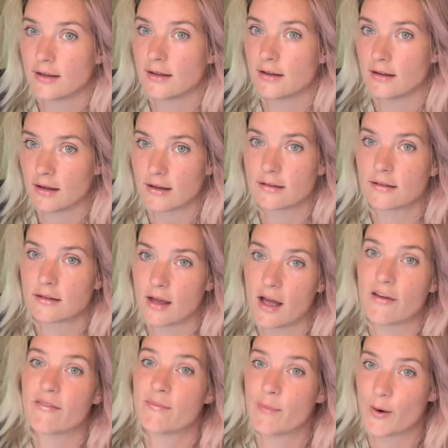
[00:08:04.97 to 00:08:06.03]
Yes,
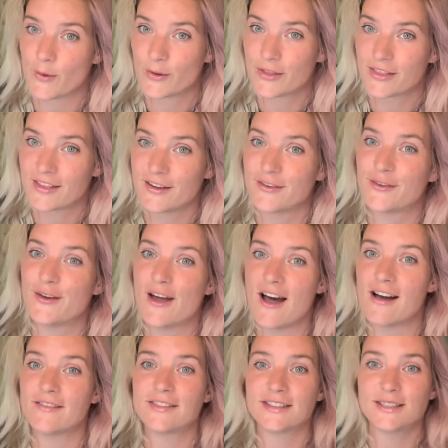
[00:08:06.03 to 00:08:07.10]
have both. If you
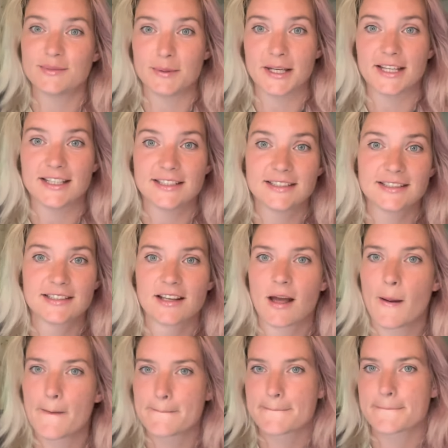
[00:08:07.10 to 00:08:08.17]
have the space,
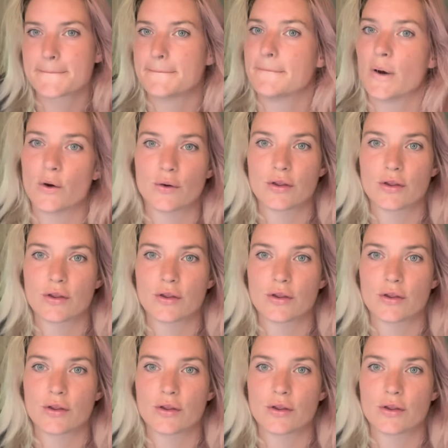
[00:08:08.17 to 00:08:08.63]
both.